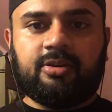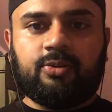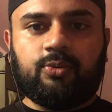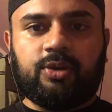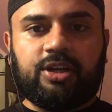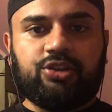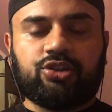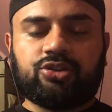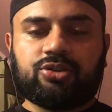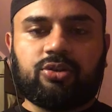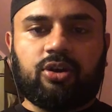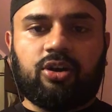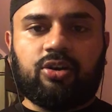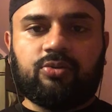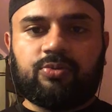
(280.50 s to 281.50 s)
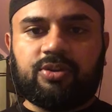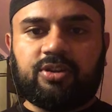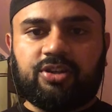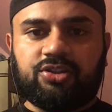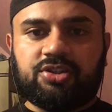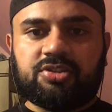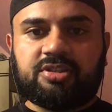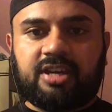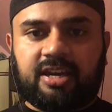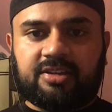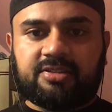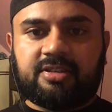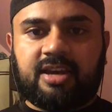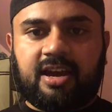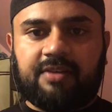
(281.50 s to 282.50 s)
which all religious
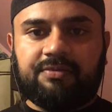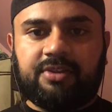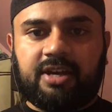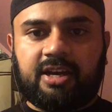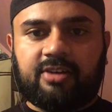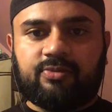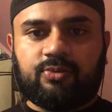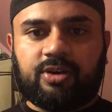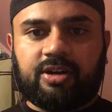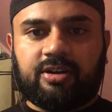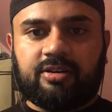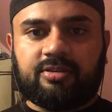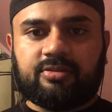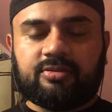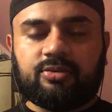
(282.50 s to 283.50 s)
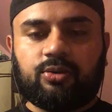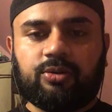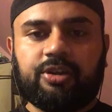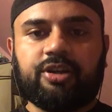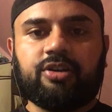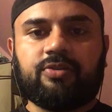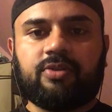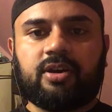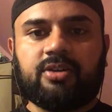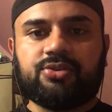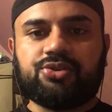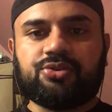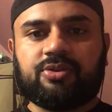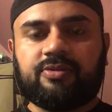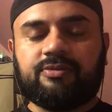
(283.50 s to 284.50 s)
texts have that, where Holy Quran
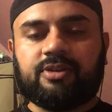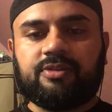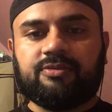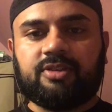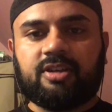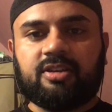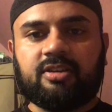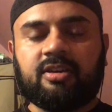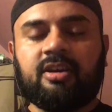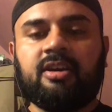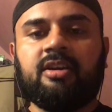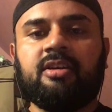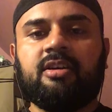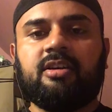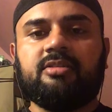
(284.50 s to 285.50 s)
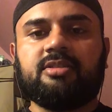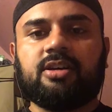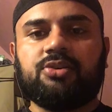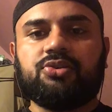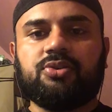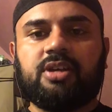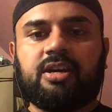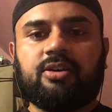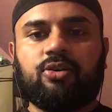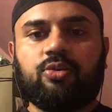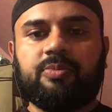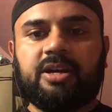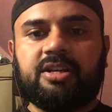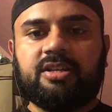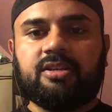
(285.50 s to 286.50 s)
Surah fifty tells you that
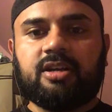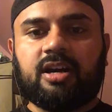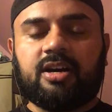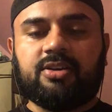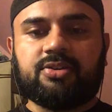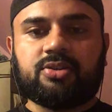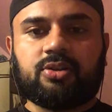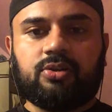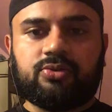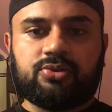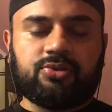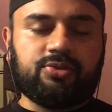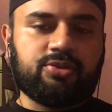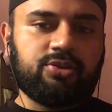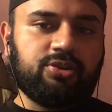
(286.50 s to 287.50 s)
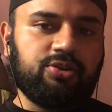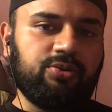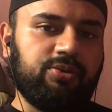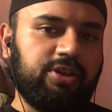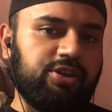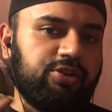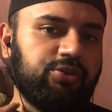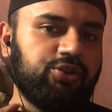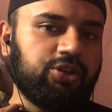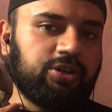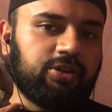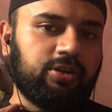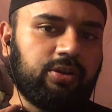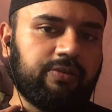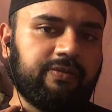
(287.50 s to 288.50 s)
Almighty God is closer to you than your
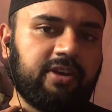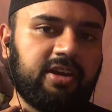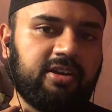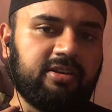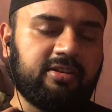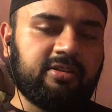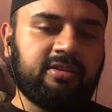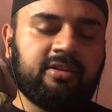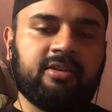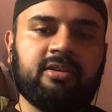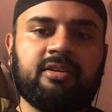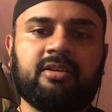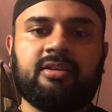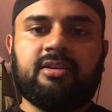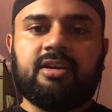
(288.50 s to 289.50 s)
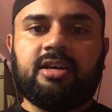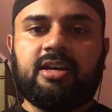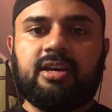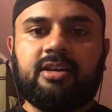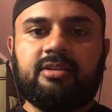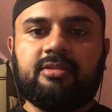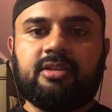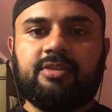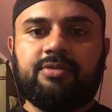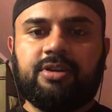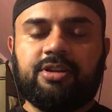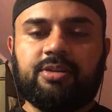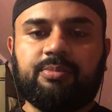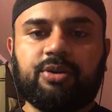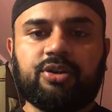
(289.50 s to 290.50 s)
jugular vein. And even
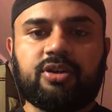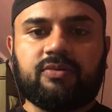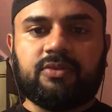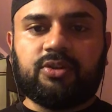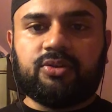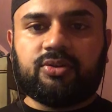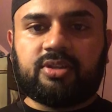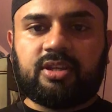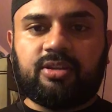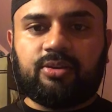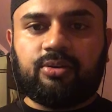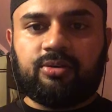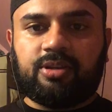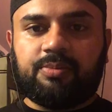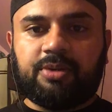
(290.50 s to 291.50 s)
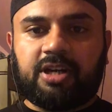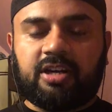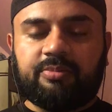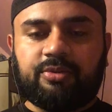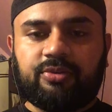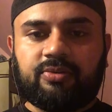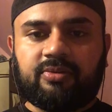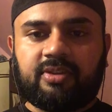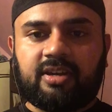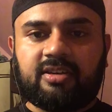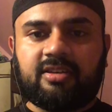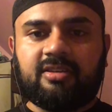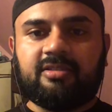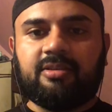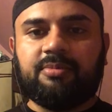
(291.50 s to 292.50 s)
in the book of Luke, in the Holy Bible, the
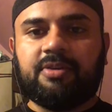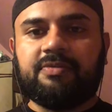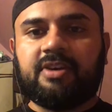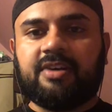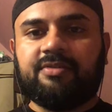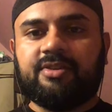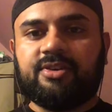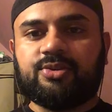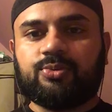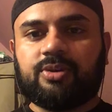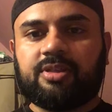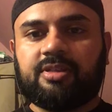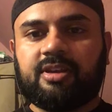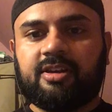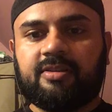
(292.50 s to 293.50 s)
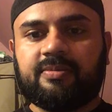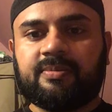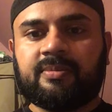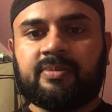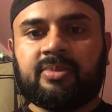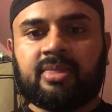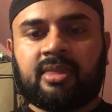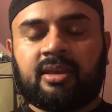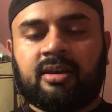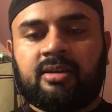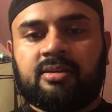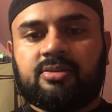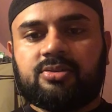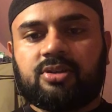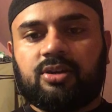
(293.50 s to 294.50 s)
kingdom of heaven is within.
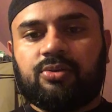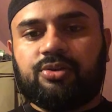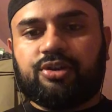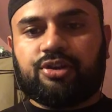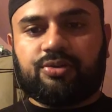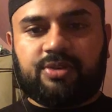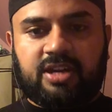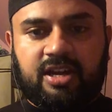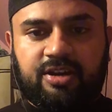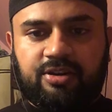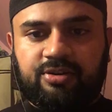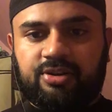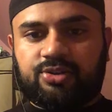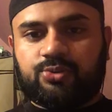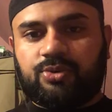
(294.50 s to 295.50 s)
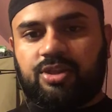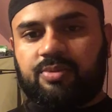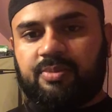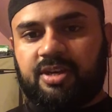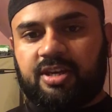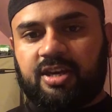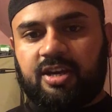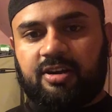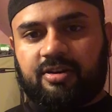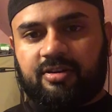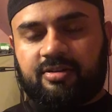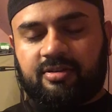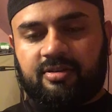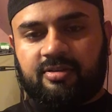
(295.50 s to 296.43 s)
So the Creator is with me here.